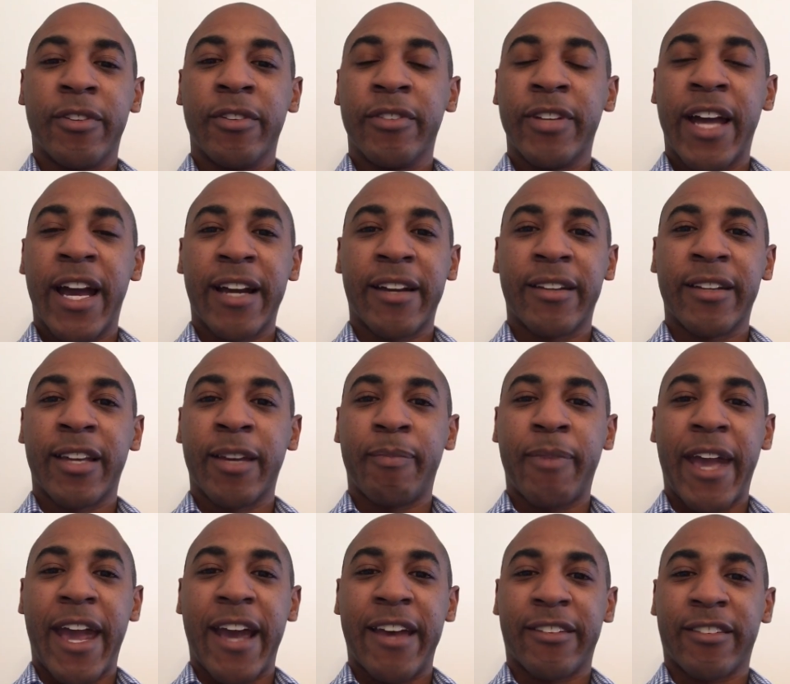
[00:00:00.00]
you're not going to
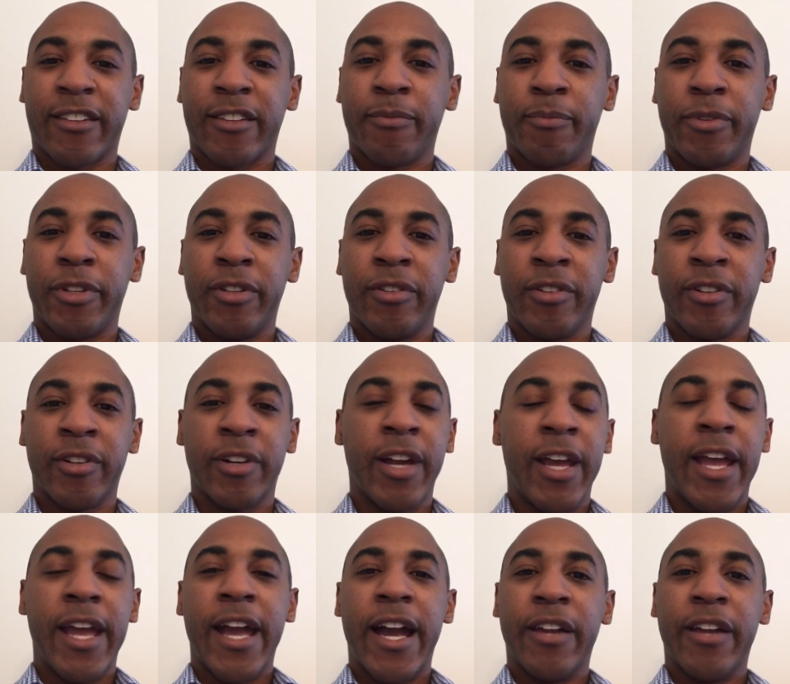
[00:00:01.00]
get past a computer